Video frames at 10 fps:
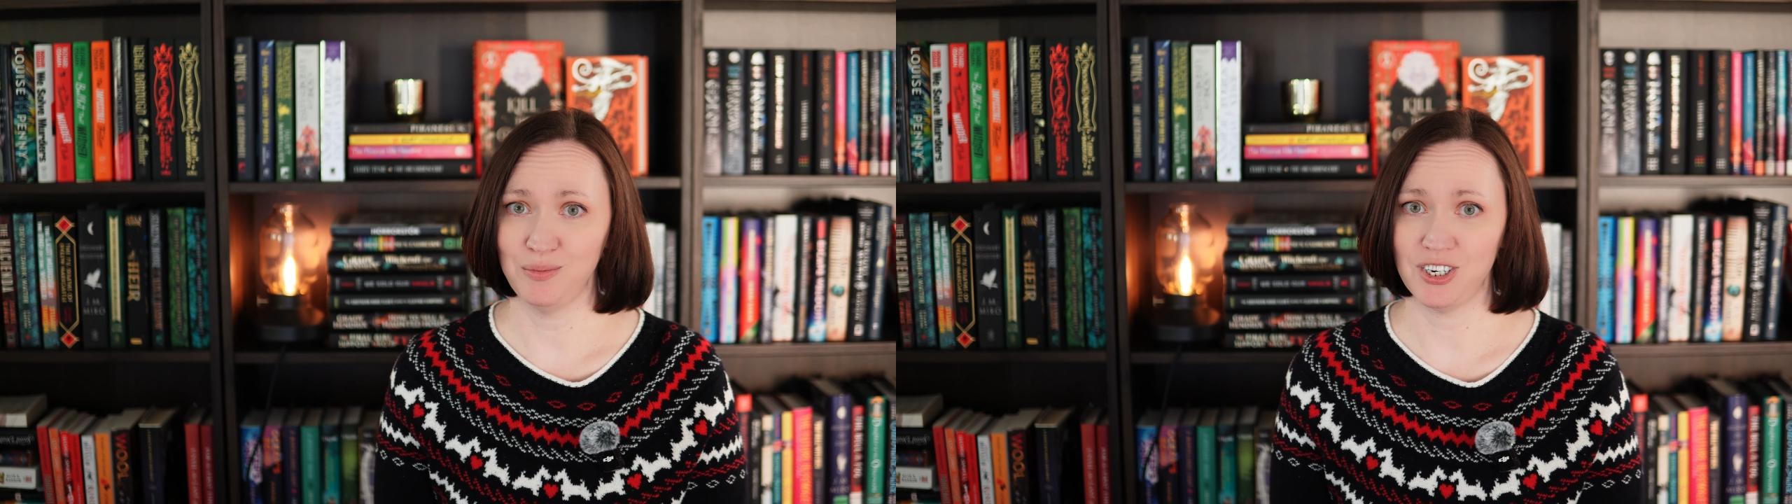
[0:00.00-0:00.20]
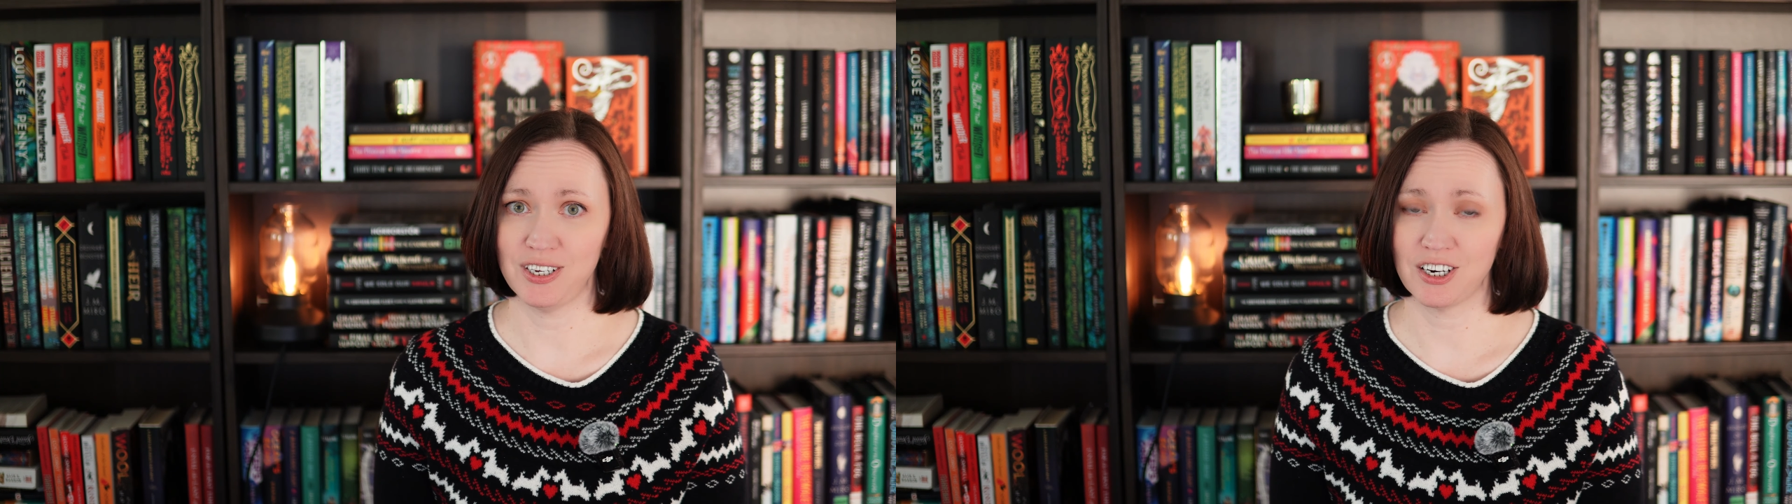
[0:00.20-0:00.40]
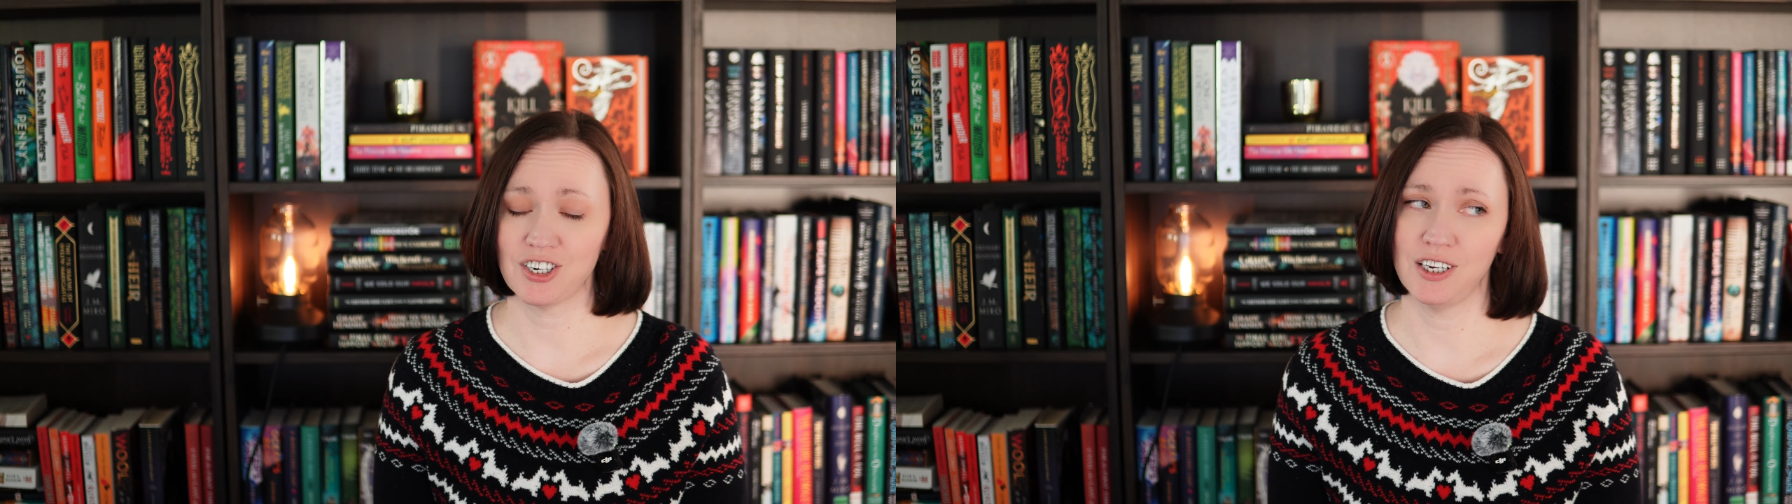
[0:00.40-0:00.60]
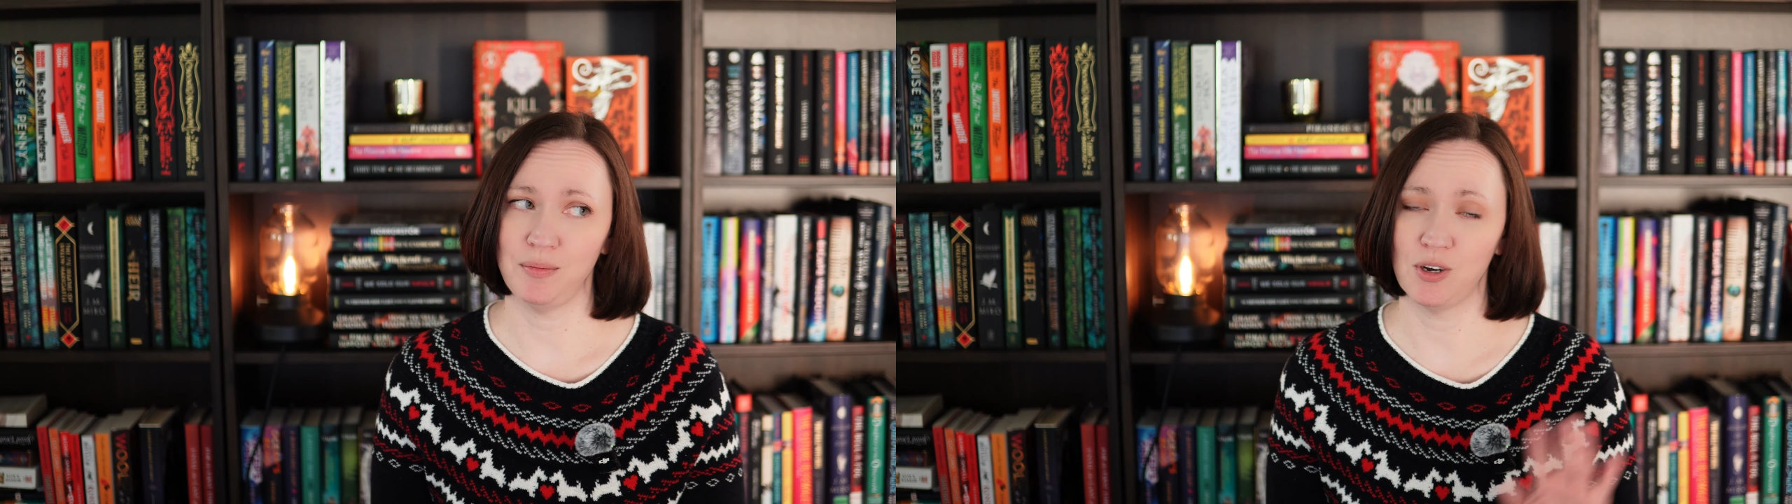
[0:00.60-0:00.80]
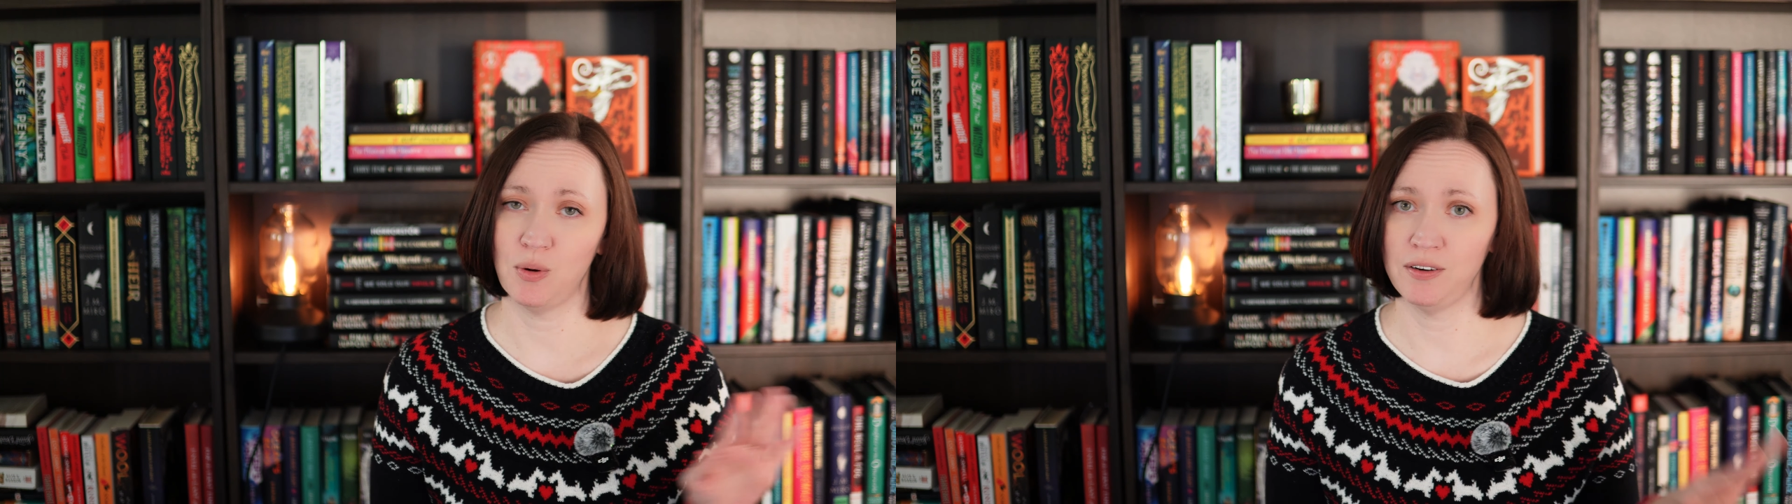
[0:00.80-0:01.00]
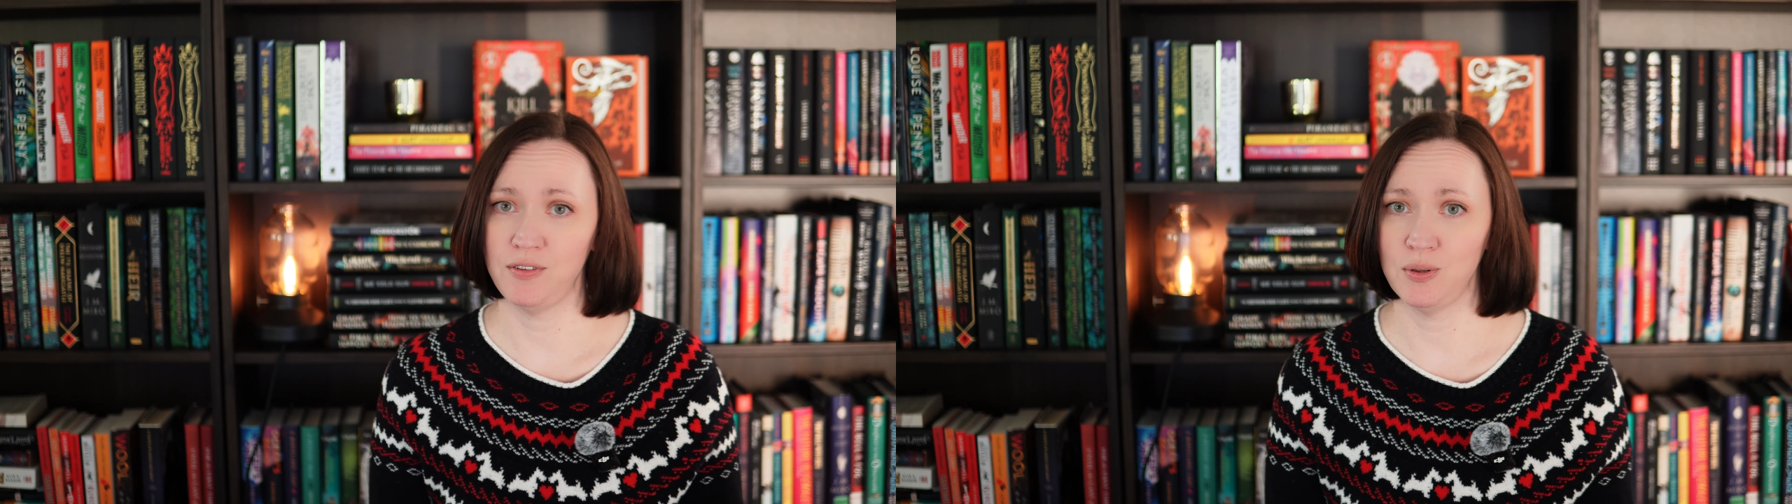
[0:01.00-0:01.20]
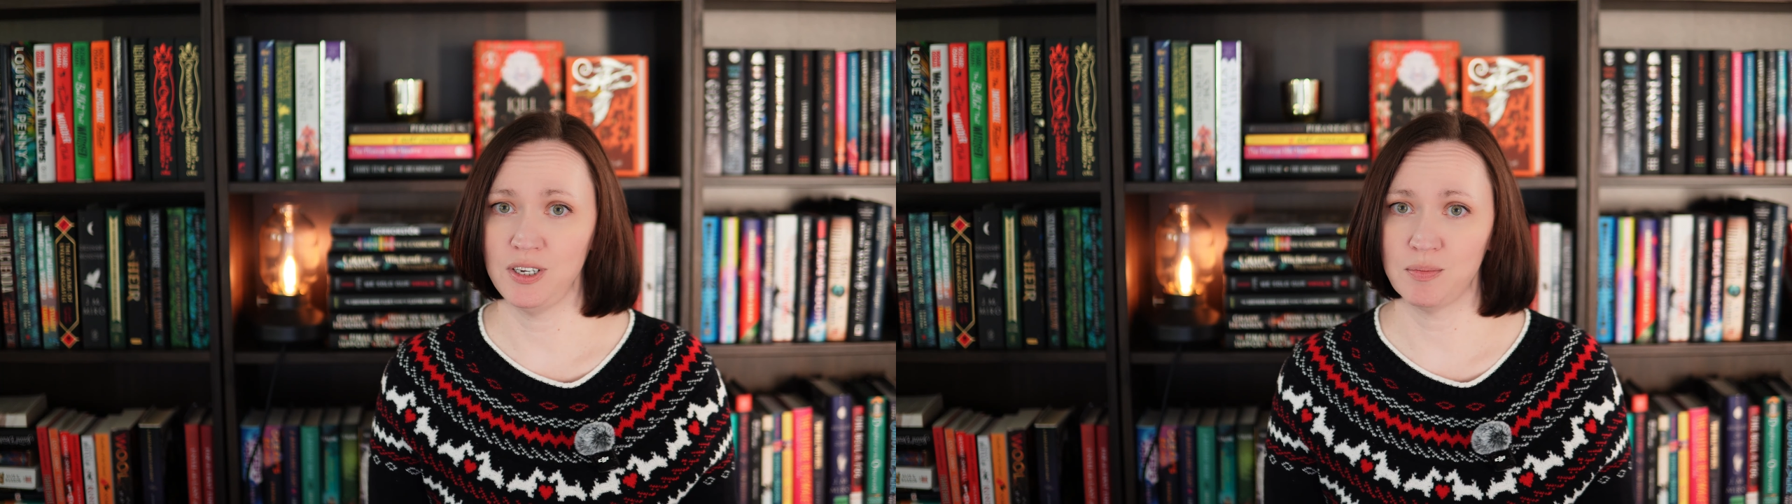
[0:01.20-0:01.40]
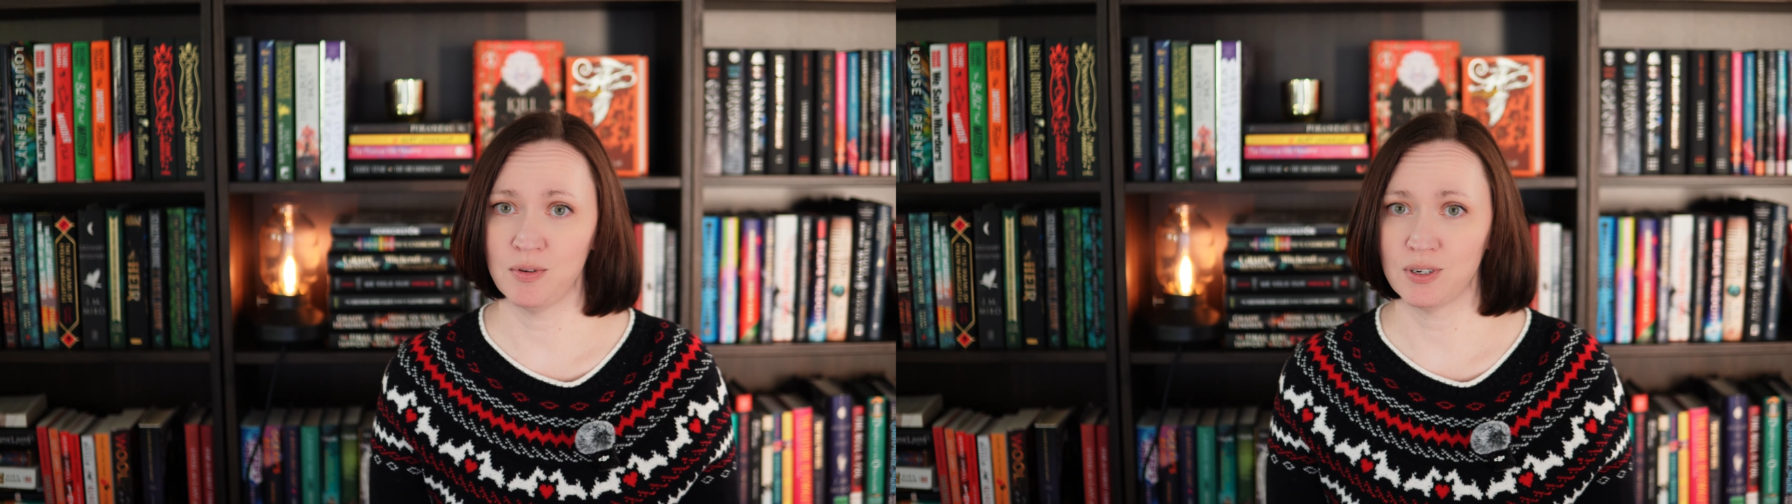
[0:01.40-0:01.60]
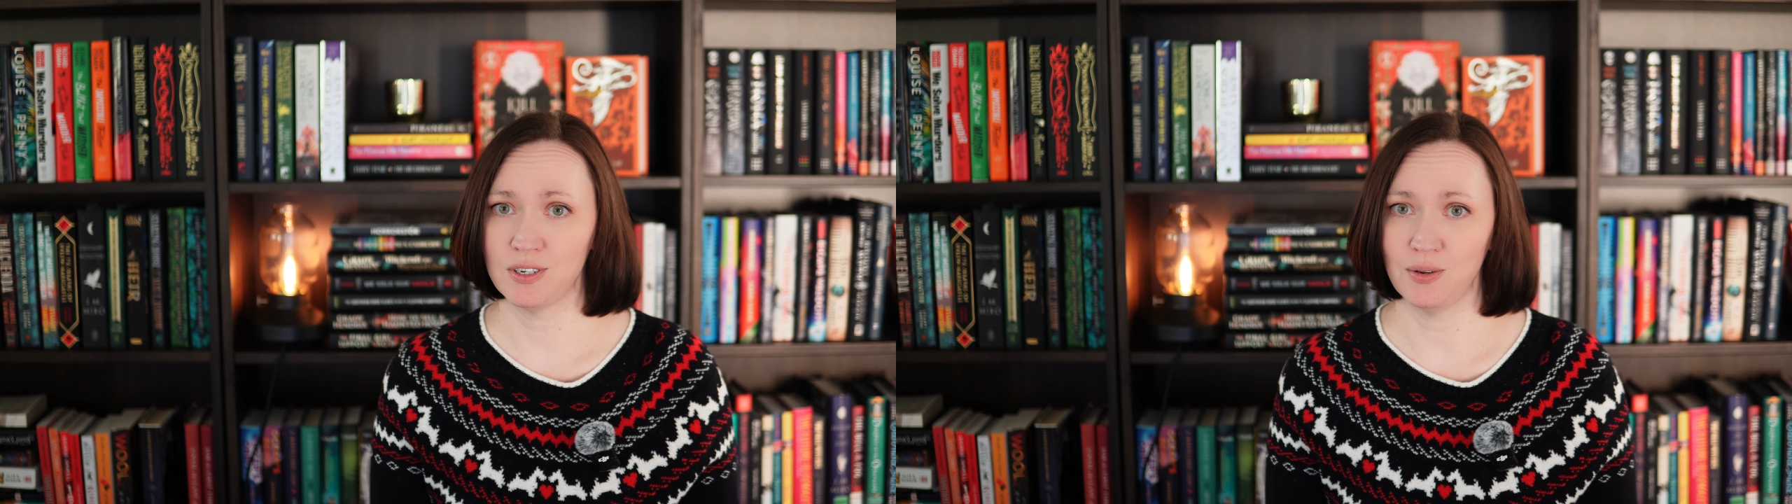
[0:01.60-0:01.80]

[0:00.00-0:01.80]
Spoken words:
which is actually going to be quite a few of these books,